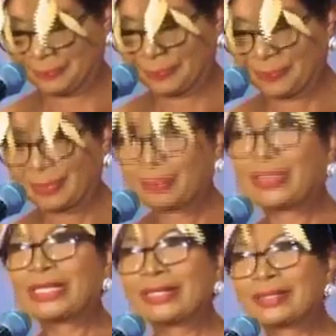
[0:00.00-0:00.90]
Please,
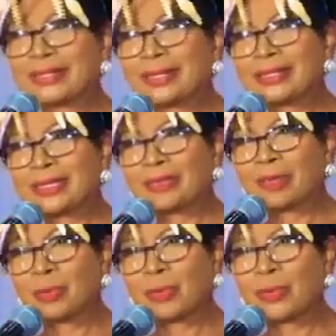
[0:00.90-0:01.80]
let us give an
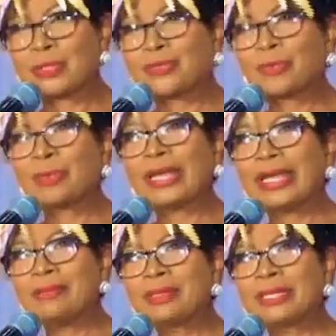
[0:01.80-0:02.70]
applause for Bahamian
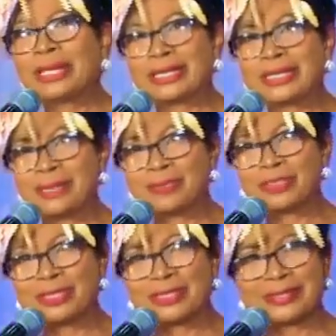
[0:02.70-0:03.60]

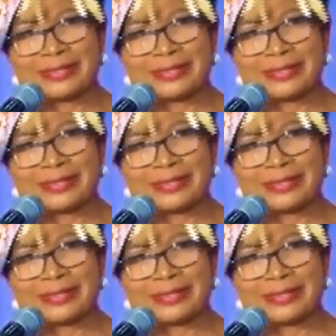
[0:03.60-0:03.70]
exceptionalism.